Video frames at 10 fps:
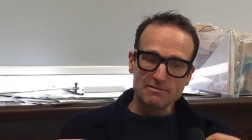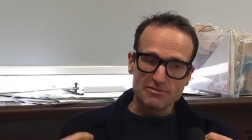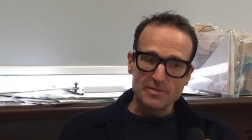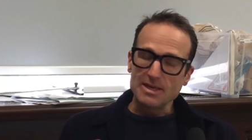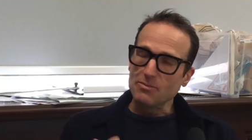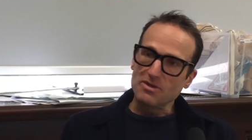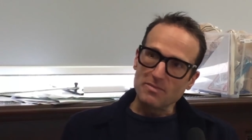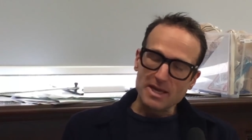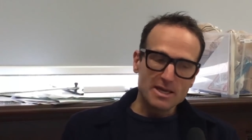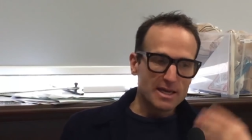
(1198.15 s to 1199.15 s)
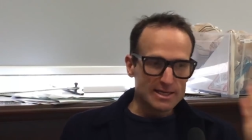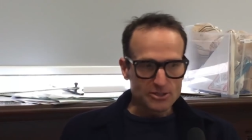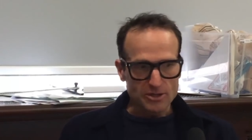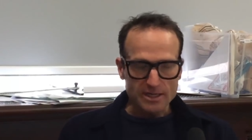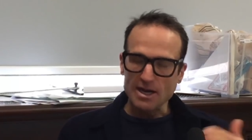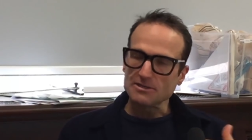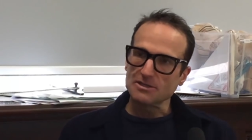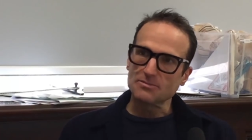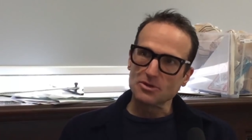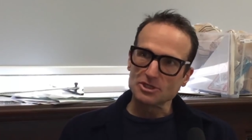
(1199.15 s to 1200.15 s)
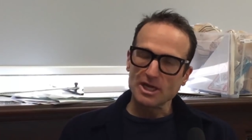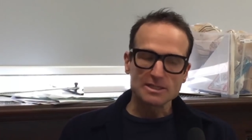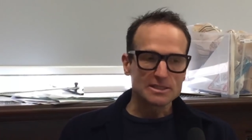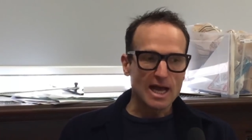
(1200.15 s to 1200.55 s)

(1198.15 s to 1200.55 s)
for me, with me. He's on a cut of the project